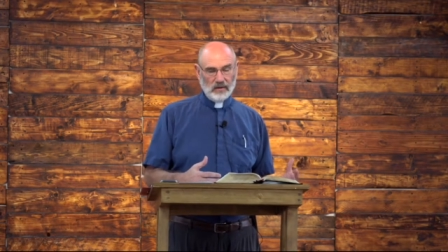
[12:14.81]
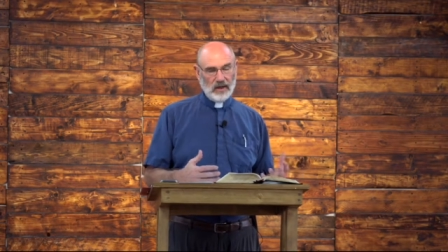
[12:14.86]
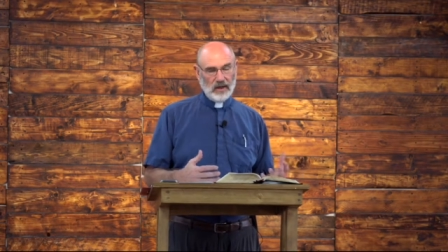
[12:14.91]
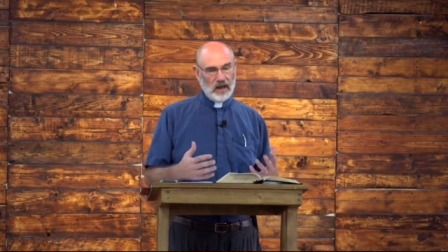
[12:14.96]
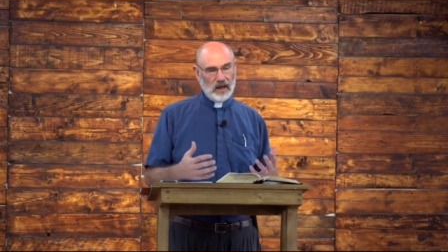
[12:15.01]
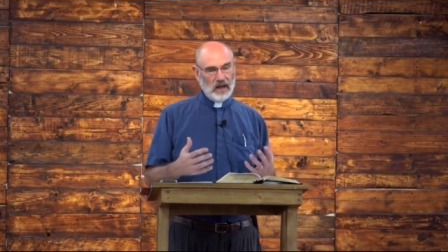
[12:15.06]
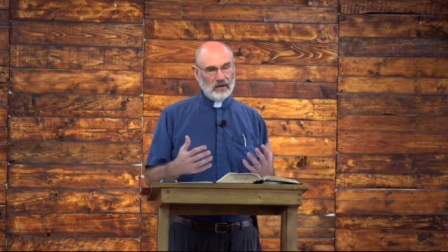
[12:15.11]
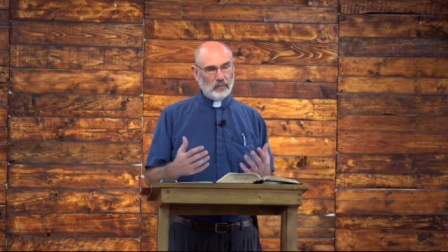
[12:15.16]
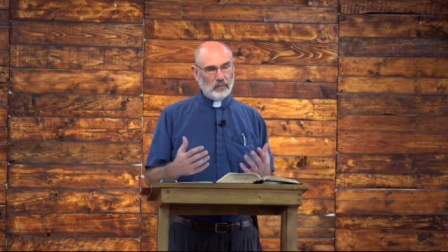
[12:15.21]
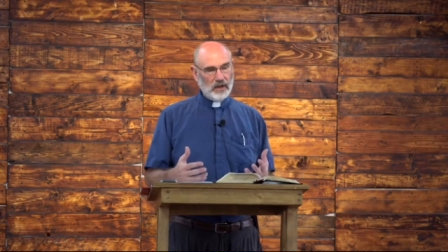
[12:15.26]
They
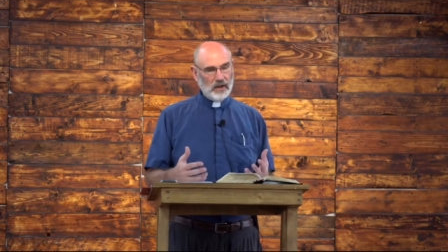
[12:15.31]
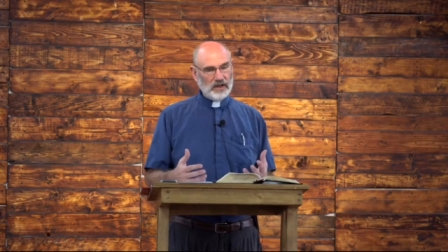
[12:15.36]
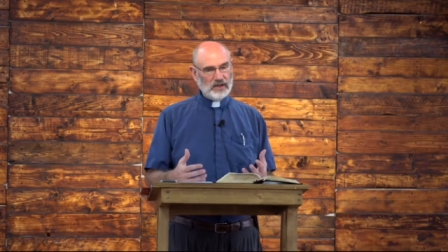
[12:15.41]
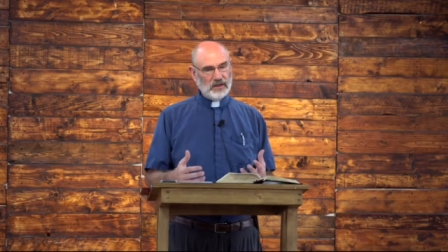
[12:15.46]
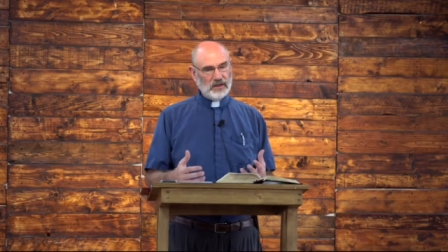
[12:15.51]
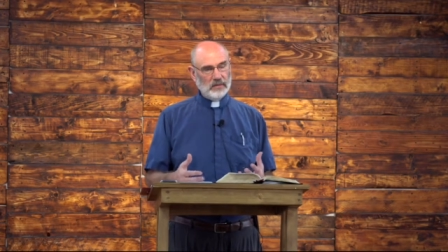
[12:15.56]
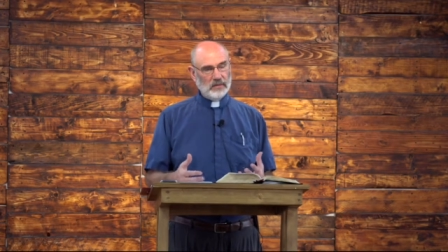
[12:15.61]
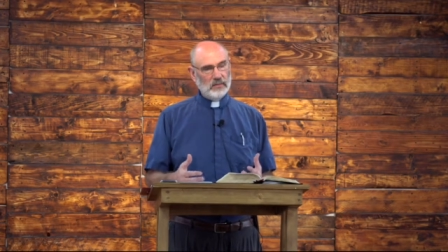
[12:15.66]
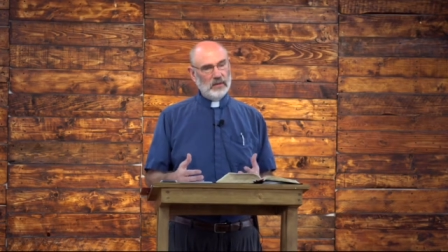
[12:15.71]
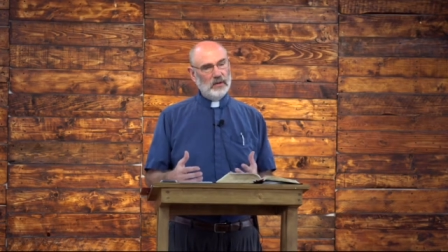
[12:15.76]
have
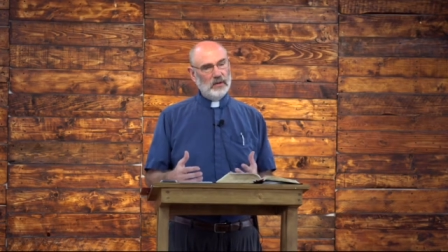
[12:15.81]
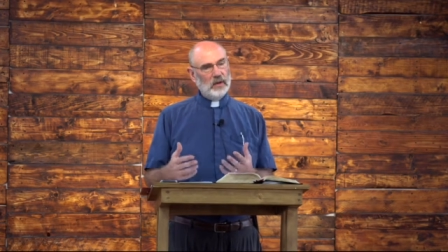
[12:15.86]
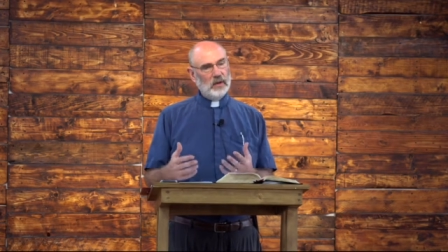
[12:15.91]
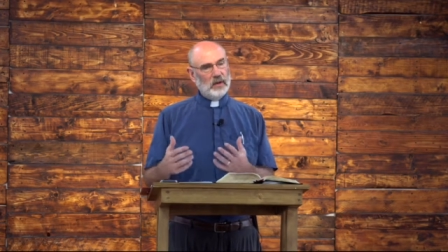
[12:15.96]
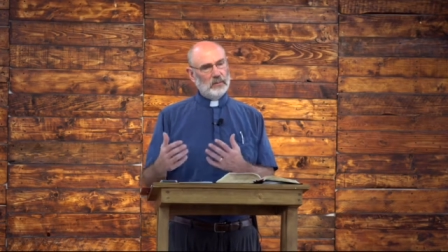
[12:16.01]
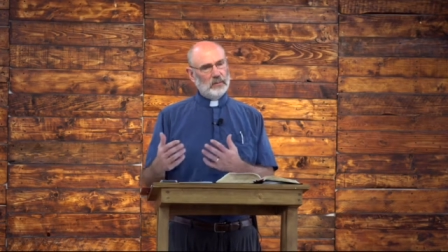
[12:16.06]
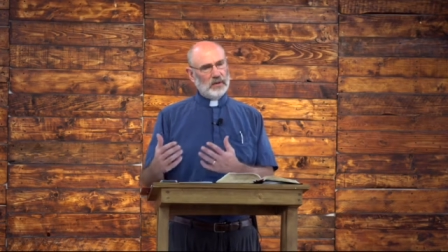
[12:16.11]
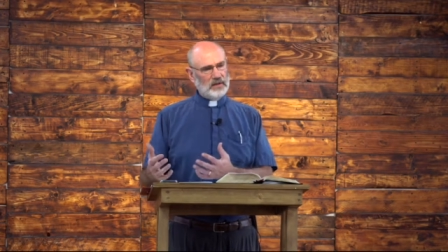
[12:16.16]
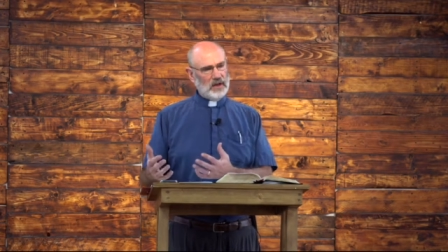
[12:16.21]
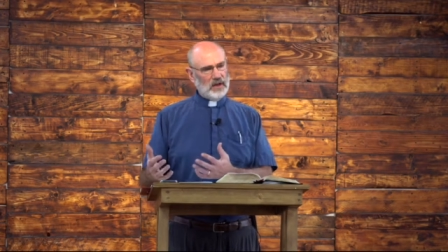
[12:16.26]
wisdom,
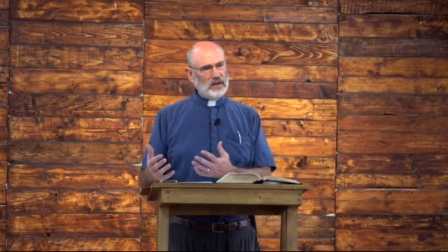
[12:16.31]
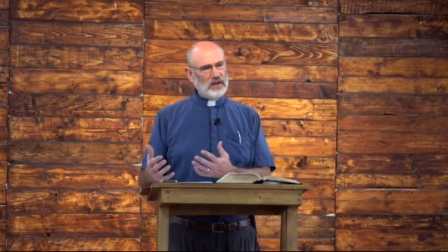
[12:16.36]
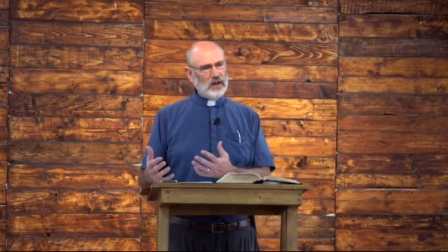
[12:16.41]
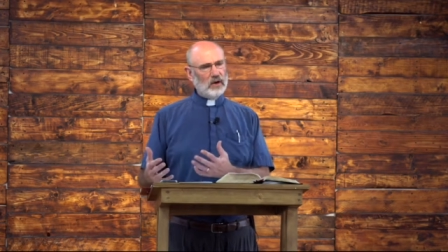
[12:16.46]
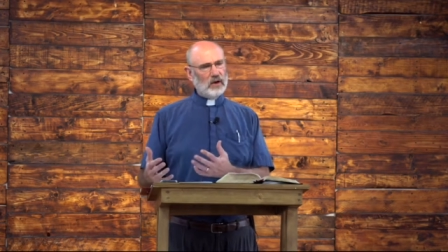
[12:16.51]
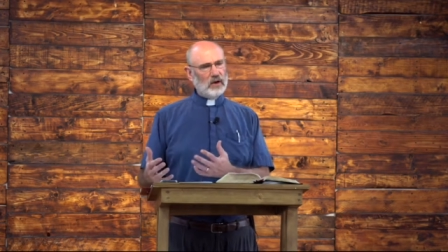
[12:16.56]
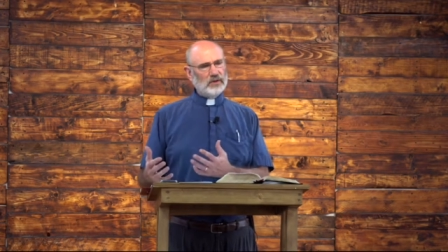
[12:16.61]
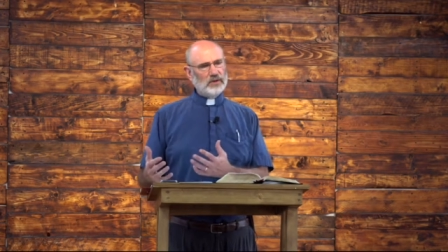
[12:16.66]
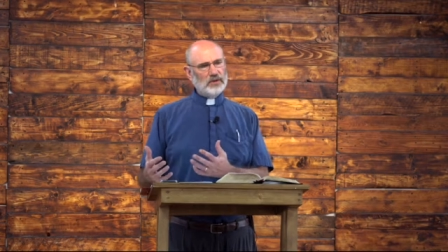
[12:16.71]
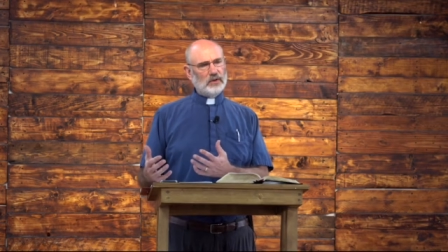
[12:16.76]
but then they
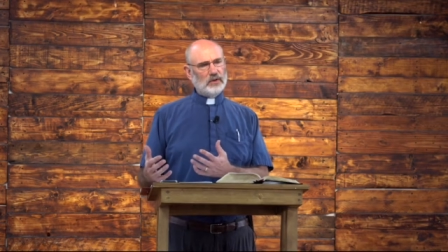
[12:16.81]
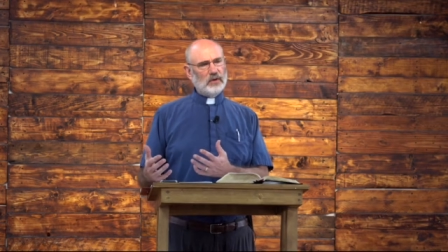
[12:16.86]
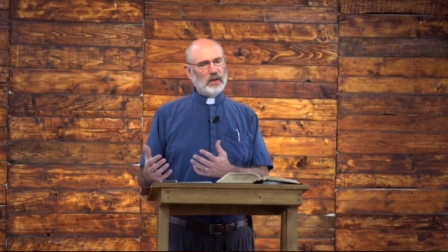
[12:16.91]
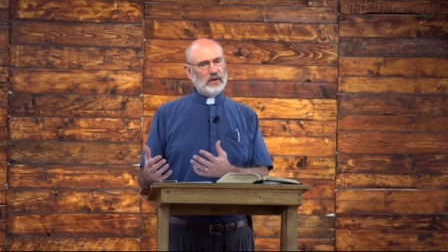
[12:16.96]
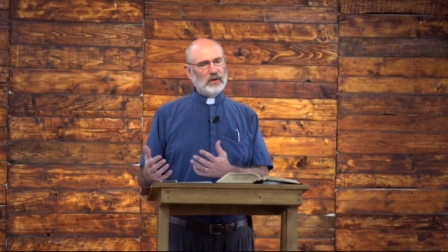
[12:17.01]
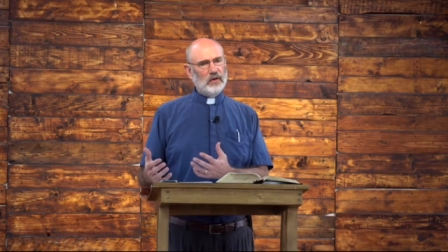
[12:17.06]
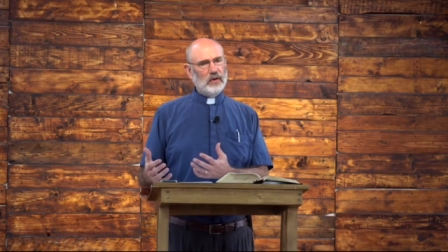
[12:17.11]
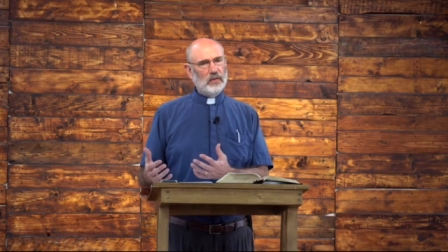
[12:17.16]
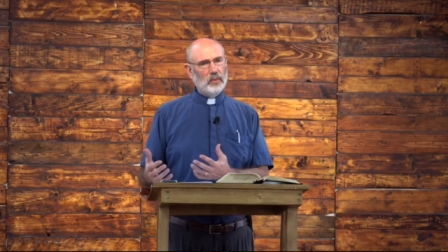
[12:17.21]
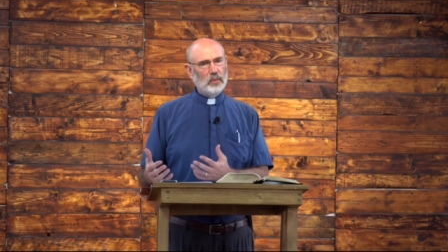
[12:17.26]
also
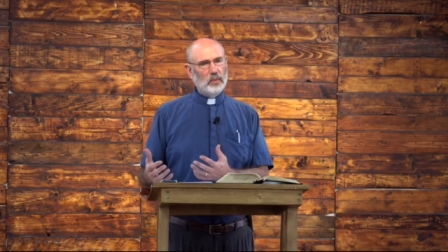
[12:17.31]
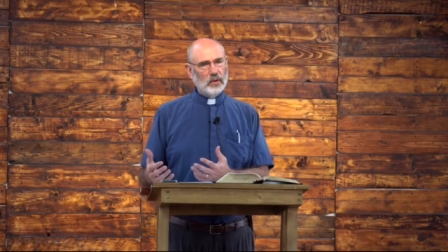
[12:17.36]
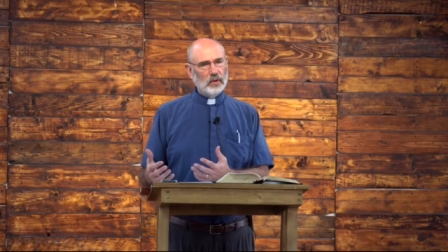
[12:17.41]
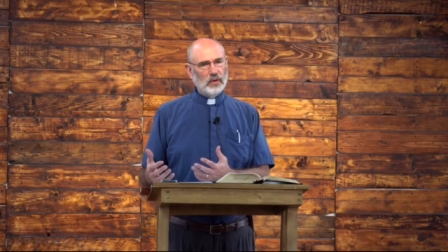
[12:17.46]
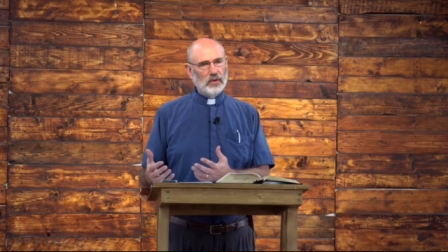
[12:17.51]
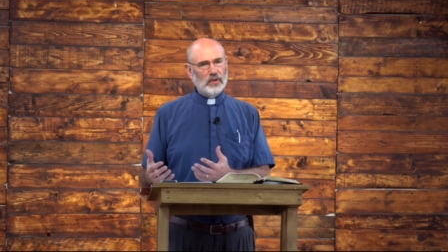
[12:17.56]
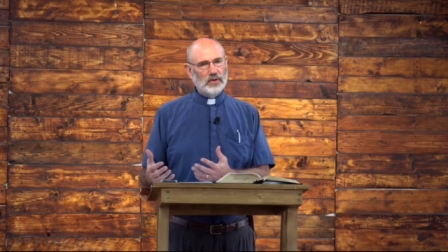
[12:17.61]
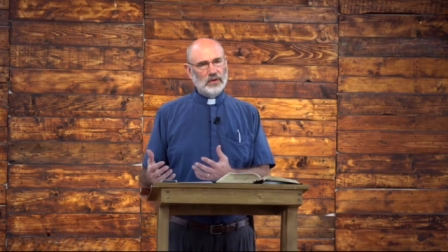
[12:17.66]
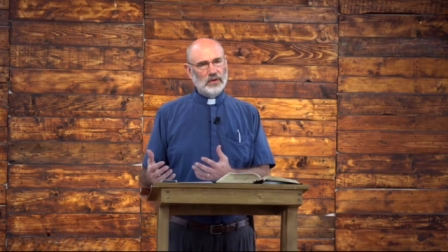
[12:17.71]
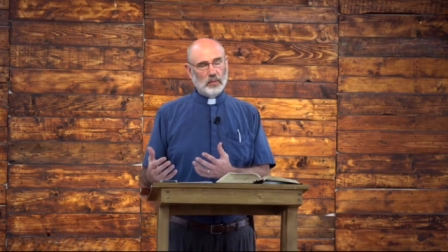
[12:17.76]
given
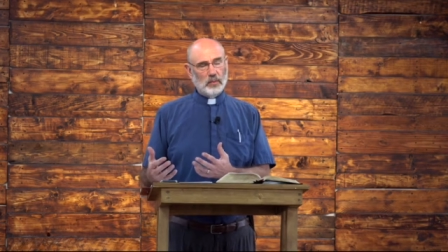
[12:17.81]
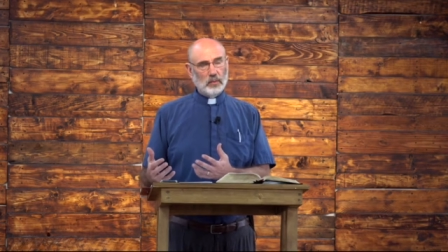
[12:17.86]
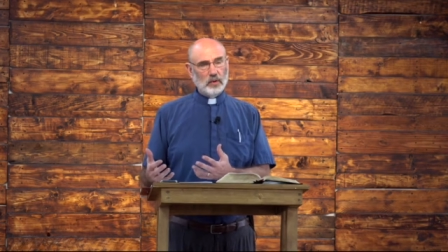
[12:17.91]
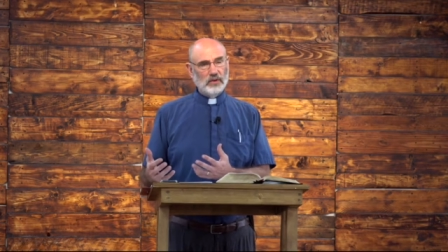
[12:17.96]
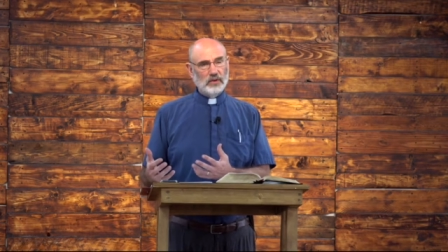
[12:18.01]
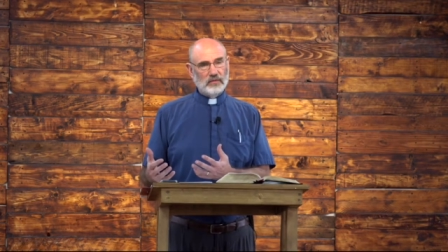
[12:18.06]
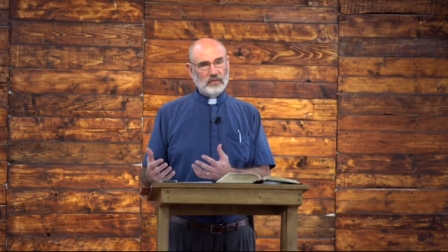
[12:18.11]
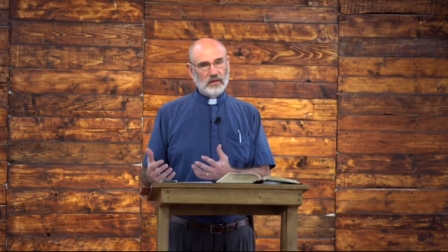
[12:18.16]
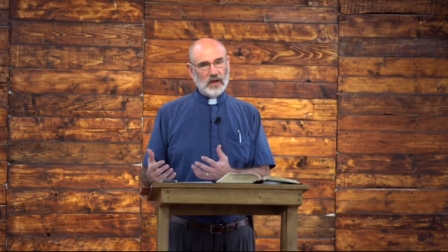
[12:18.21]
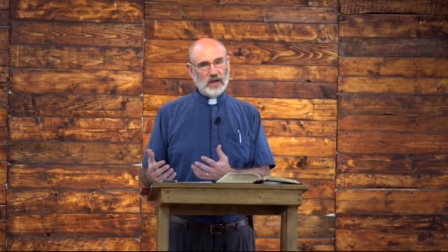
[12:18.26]
words, the
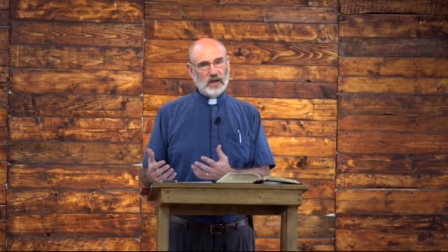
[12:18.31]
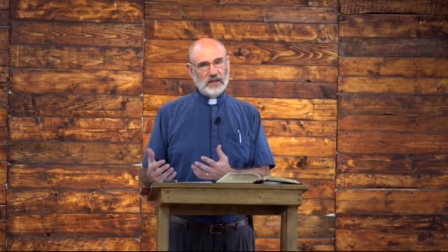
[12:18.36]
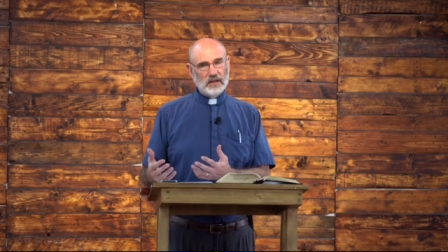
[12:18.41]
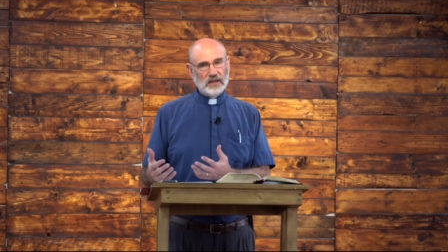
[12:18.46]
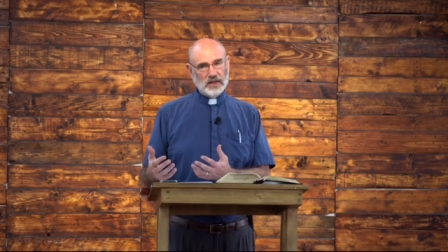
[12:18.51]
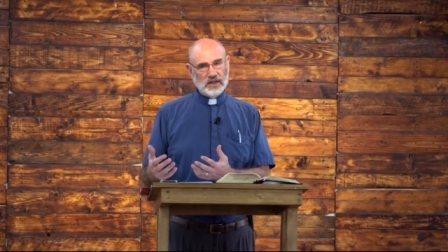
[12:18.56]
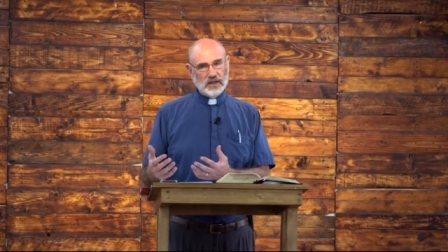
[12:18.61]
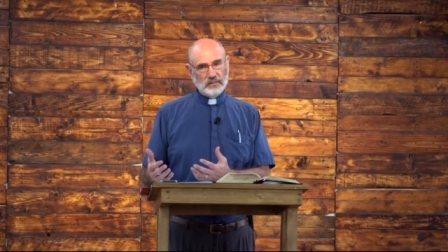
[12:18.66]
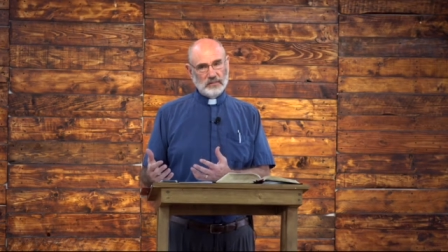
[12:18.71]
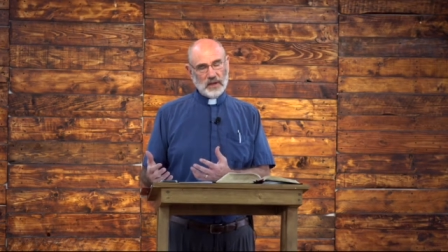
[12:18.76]
words of God to
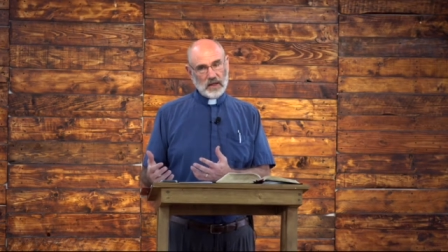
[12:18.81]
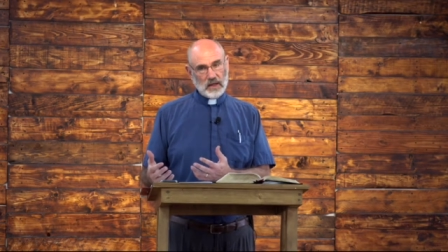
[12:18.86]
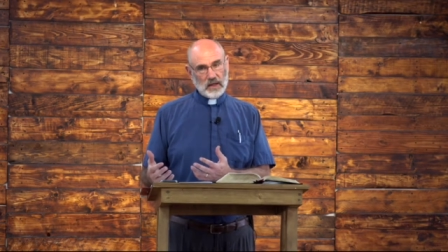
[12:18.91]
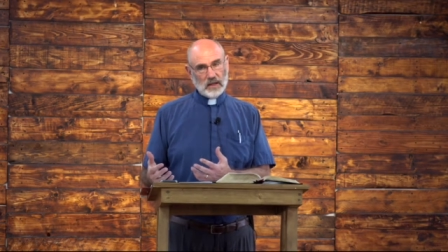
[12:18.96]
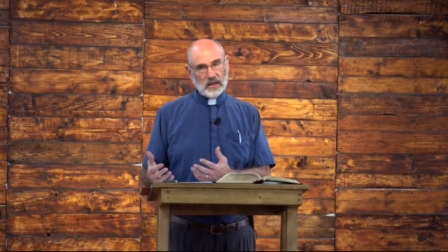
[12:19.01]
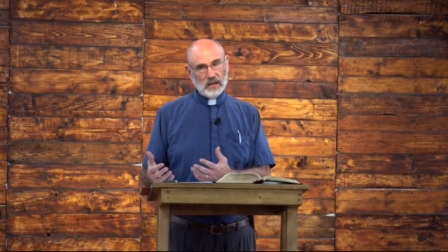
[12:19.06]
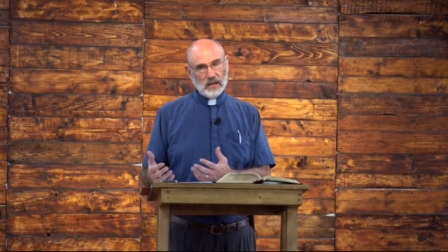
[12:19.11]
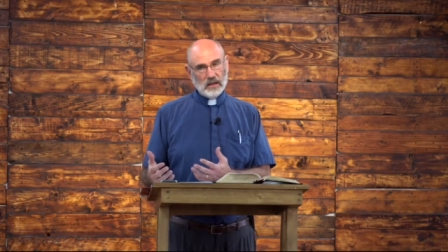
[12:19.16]
speak.